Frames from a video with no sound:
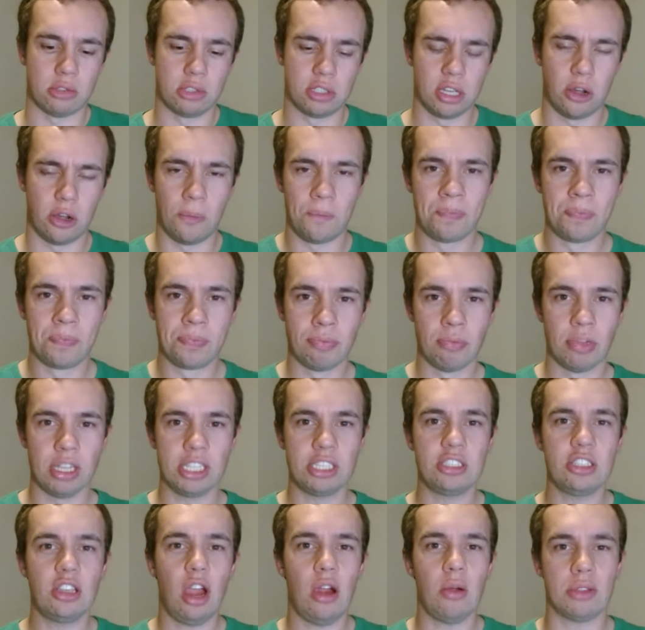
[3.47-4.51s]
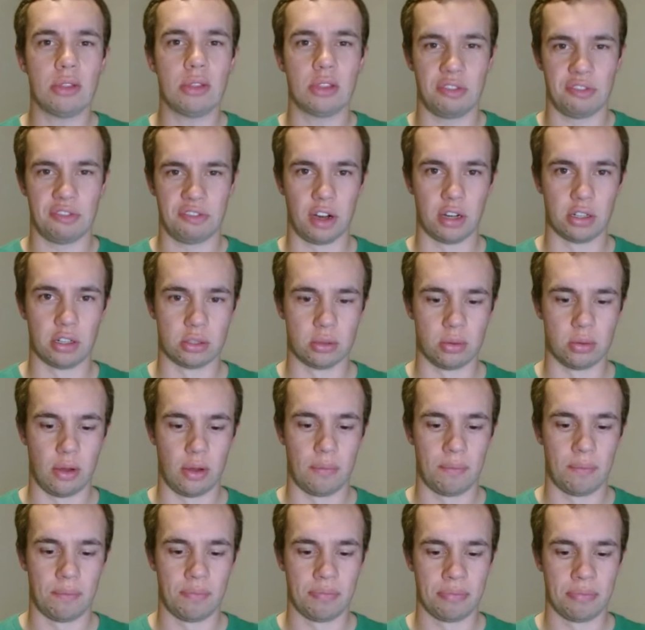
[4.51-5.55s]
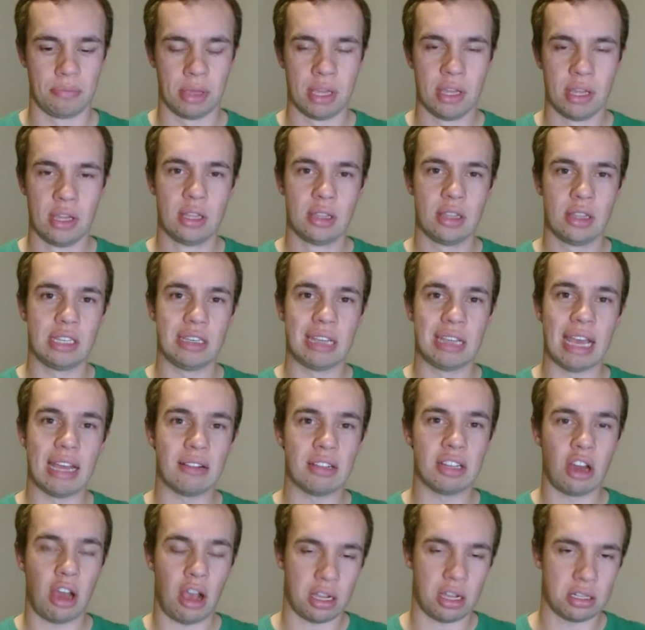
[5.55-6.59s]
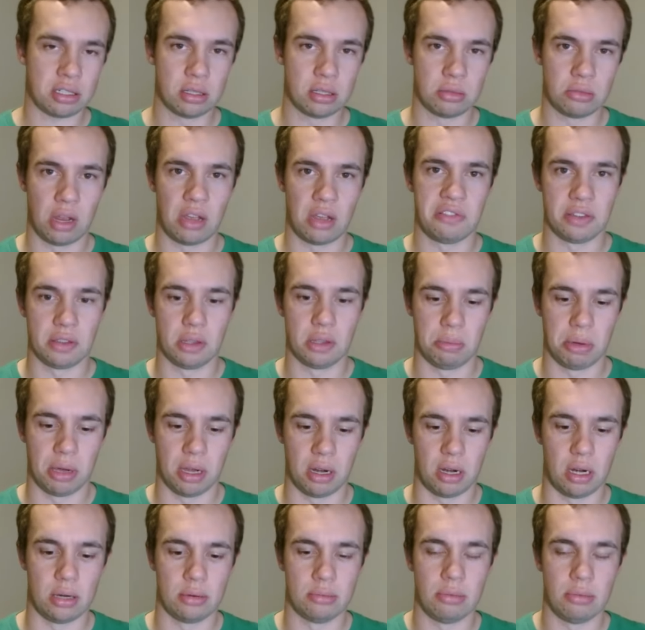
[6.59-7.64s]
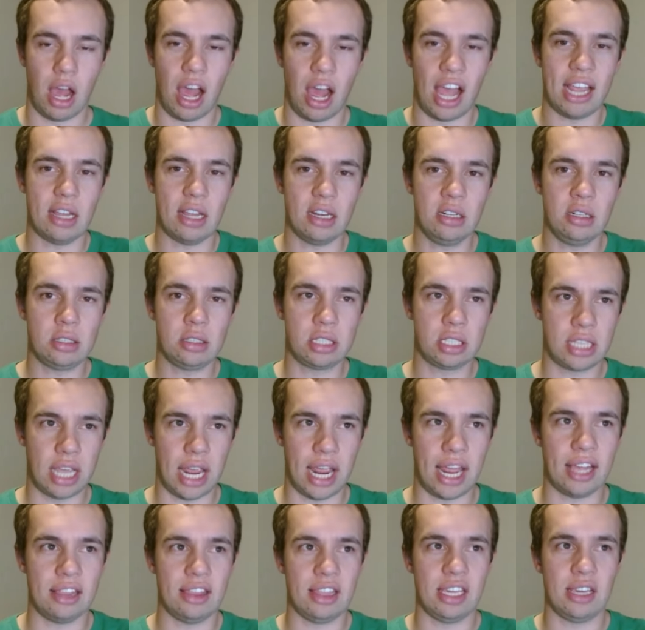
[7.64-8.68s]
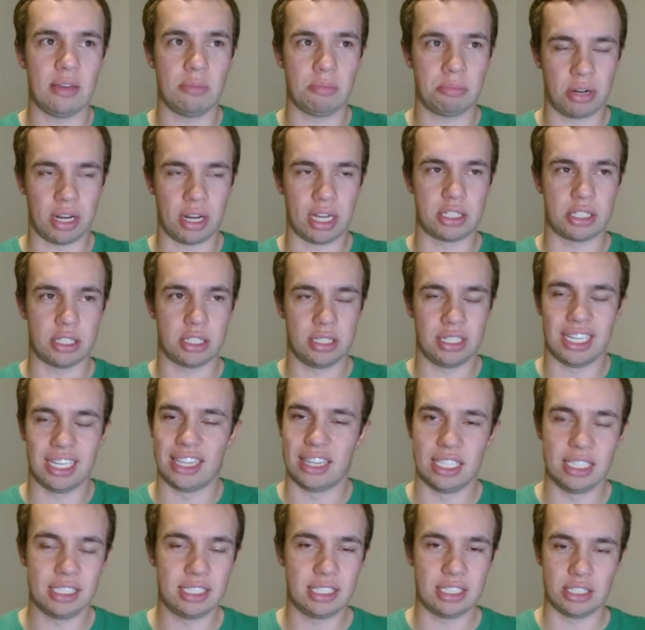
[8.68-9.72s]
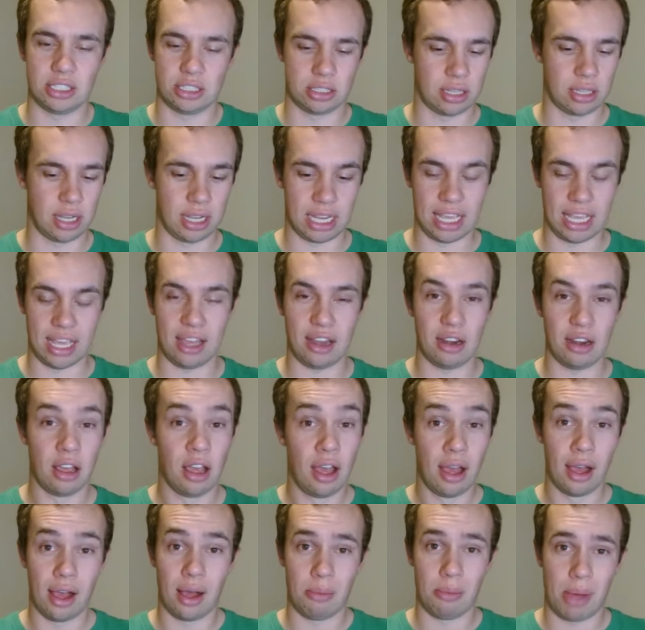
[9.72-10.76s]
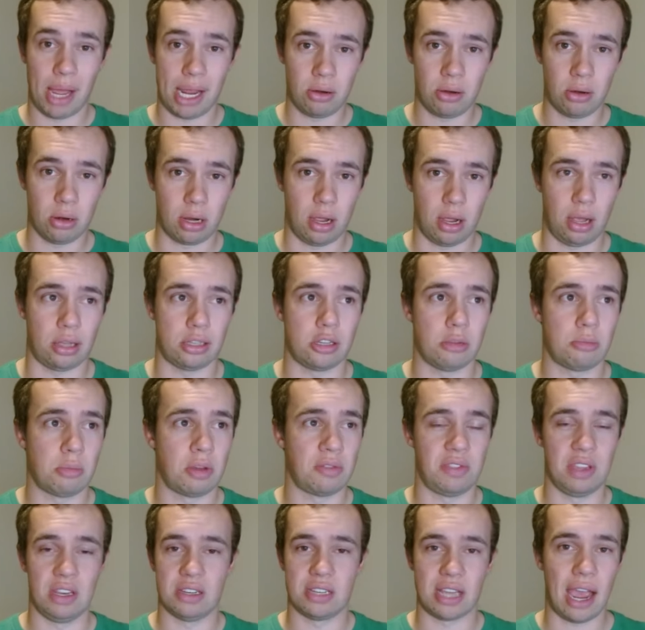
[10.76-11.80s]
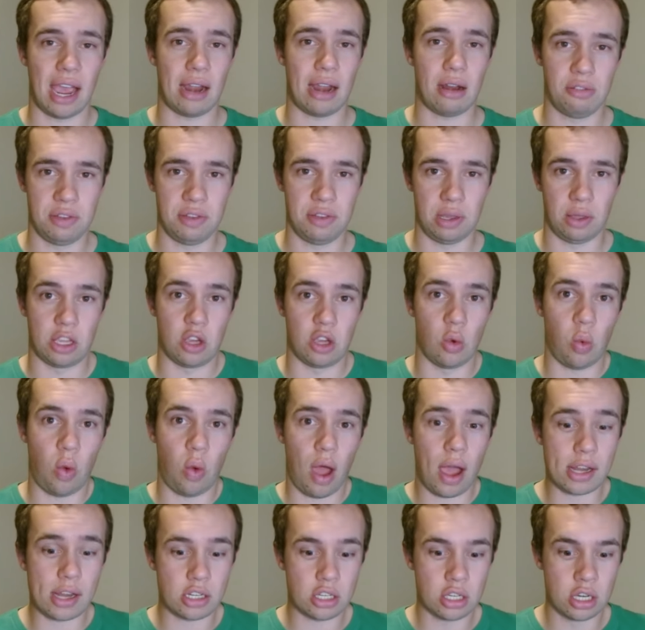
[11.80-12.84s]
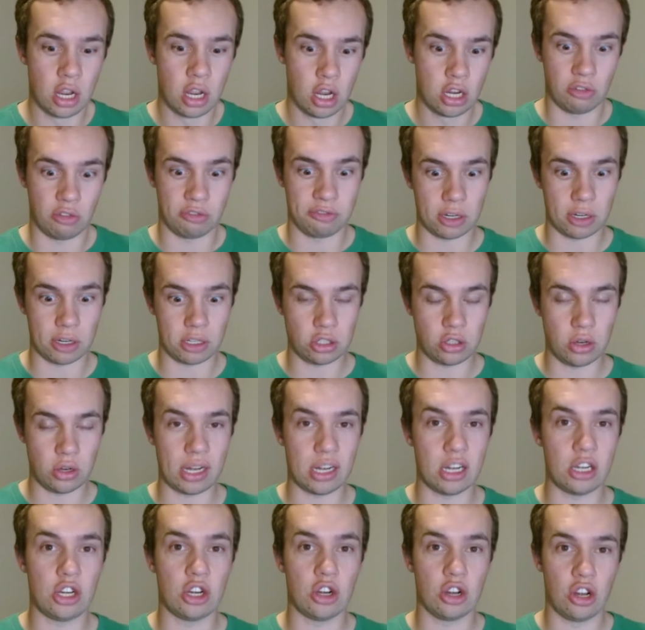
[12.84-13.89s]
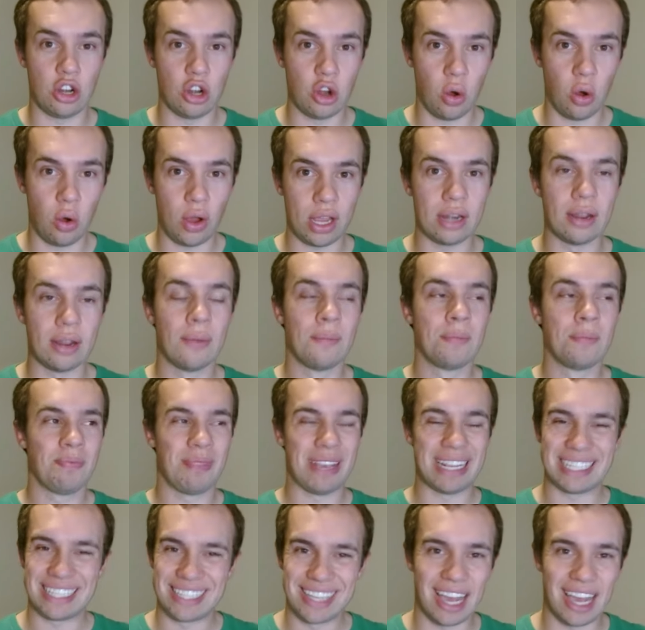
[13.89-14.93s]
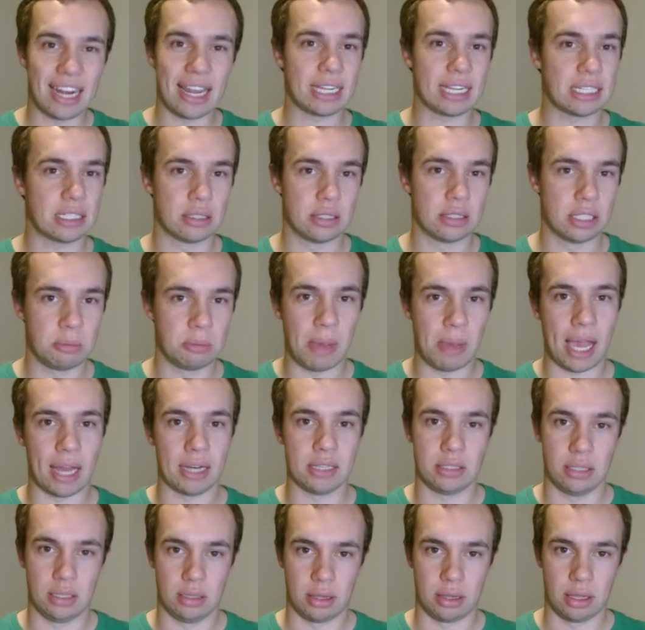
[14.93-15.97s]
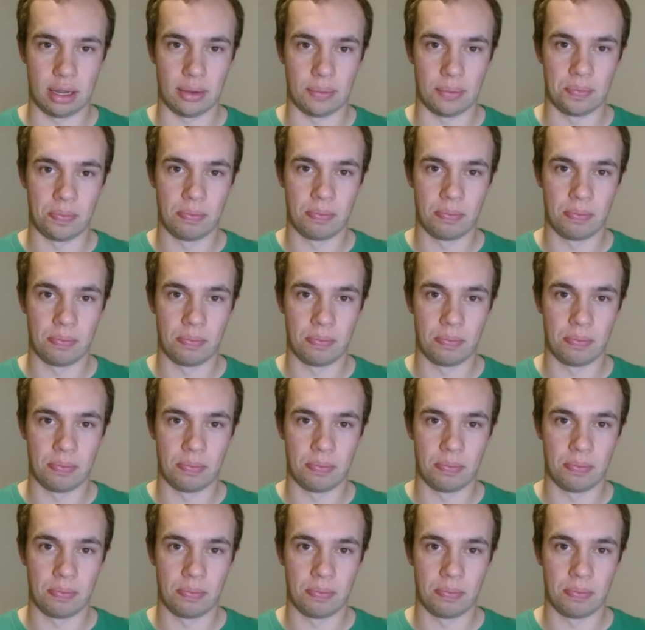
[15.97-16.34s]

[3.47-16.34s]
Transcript: So let's start with the first one, the Dalen Austin roughing the punter. I understand the impression, and this is again a microcosm of the entire feeling. You watch, you're frustrated, you're annoyed. It's not actually as bad as you think.